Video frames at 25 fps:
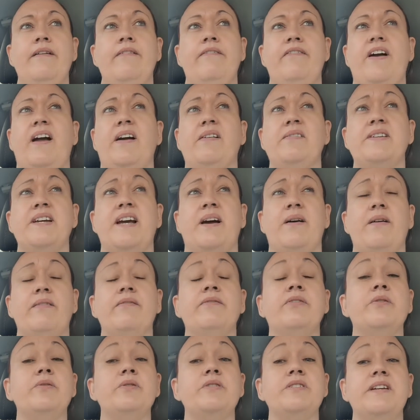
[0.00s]
Found out,
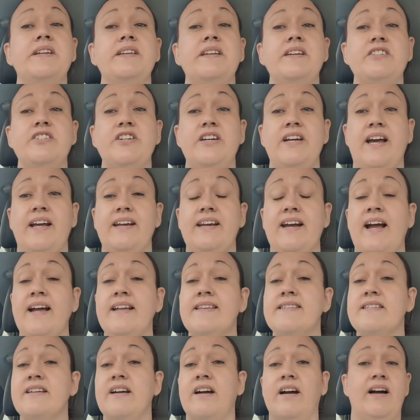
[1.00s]
unfortunately, that she had cancer,